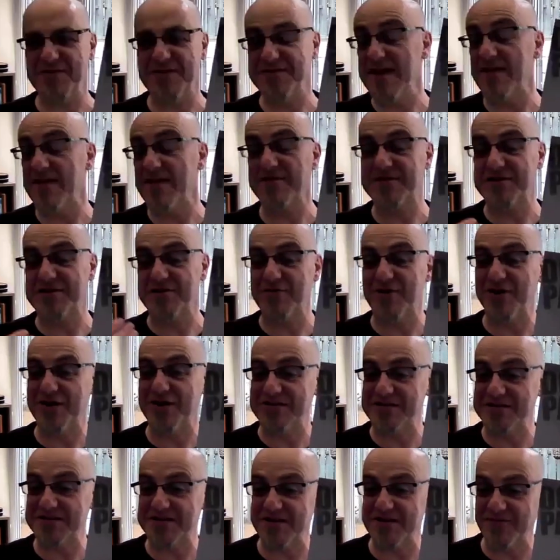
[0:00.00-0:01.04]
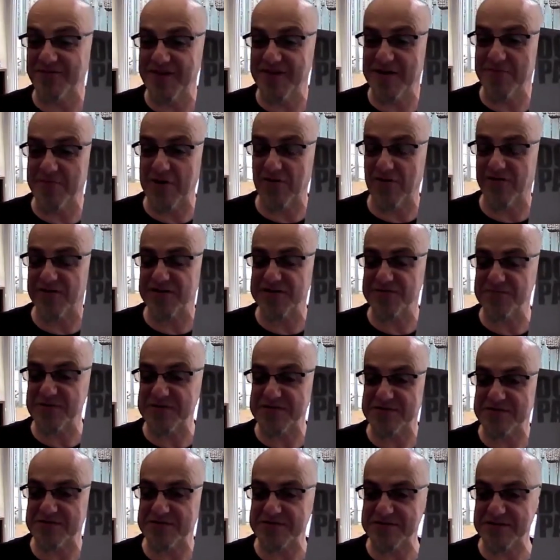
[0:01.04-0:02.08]
it's never too early to start thinking about
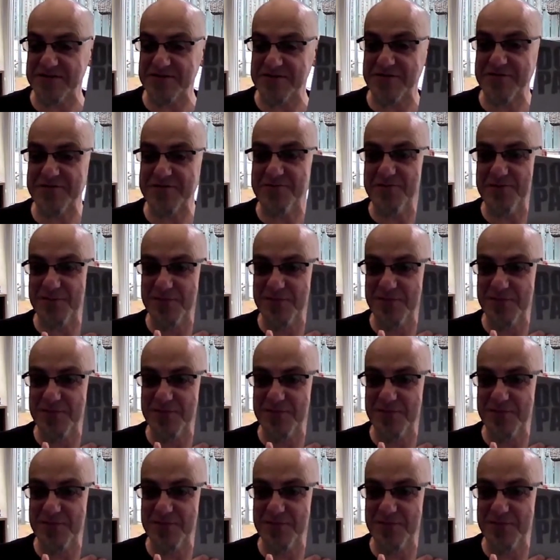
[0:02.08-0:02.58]
Christmas. So